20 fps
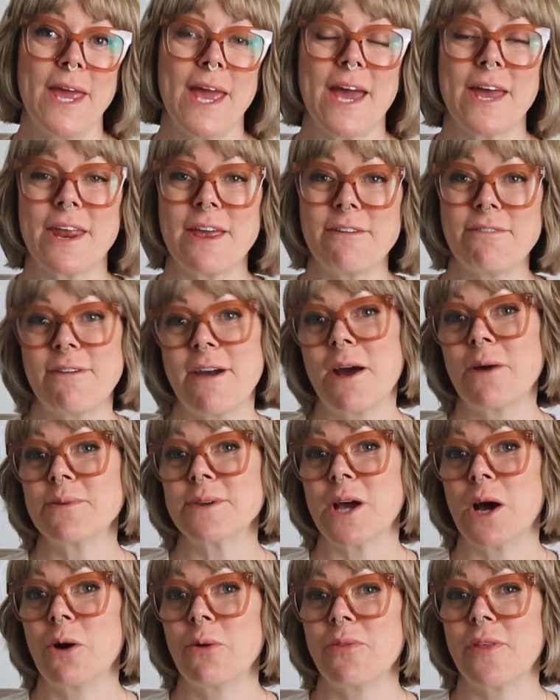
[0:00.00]
and I found
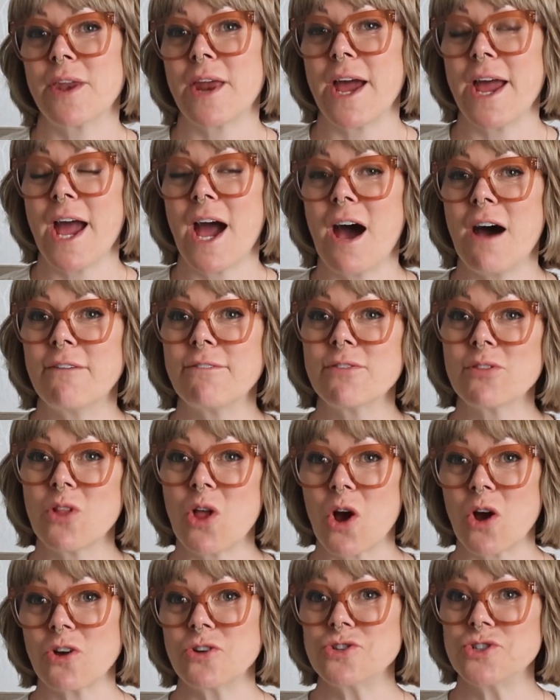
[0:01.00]
out that I have
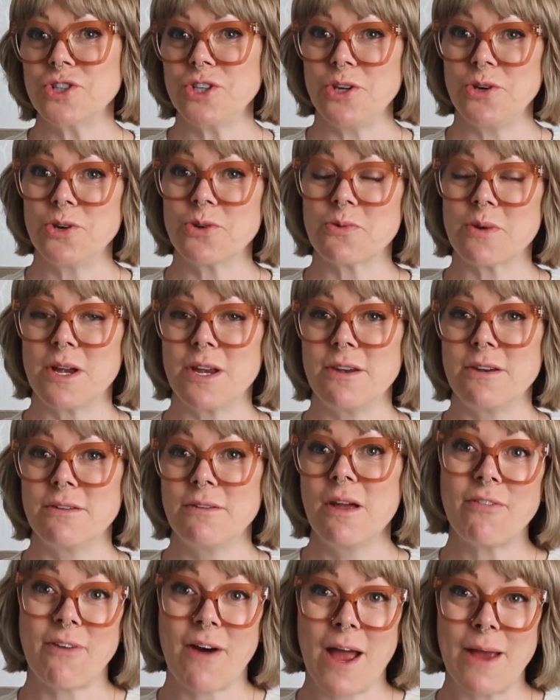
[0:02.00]
large uterine
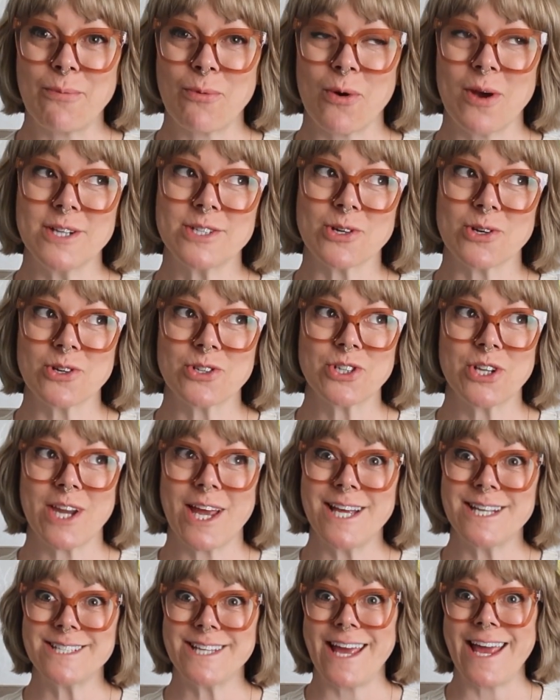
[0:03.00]
fibroids, or should
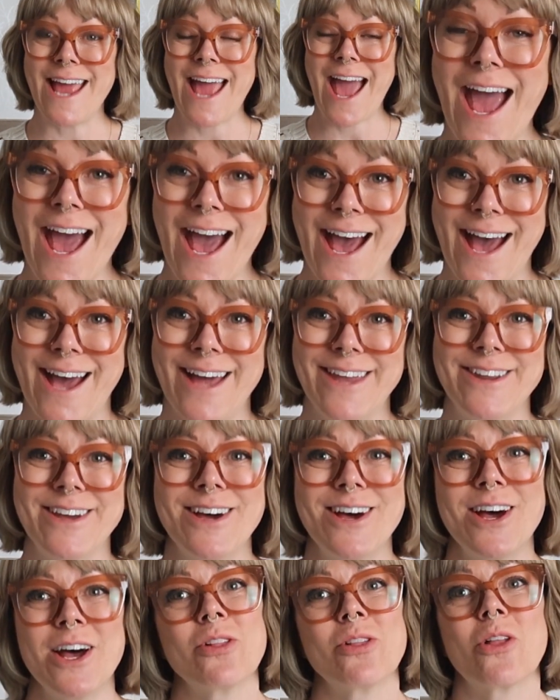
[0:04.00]
I say had
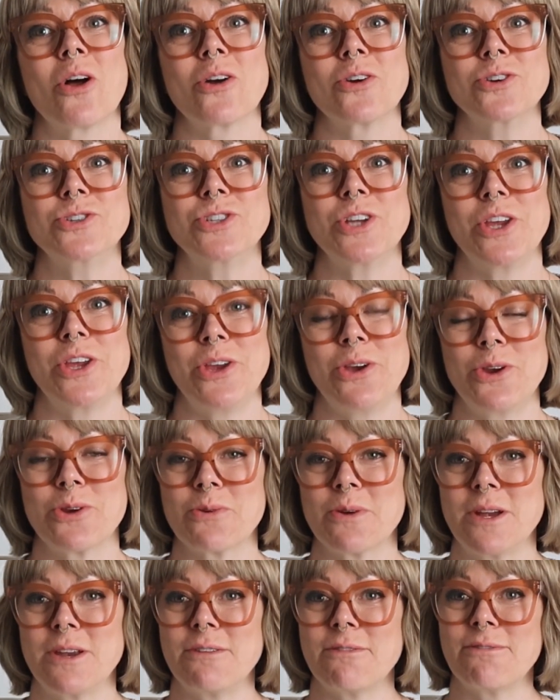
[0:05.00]
large
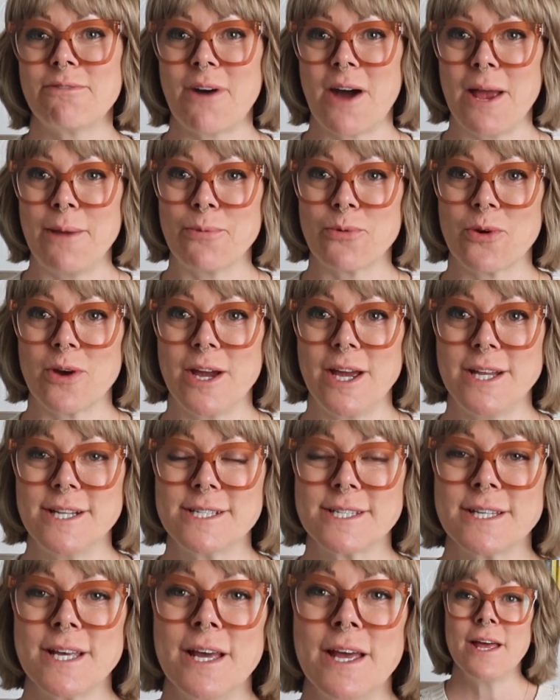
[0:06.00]
uterine fibroids.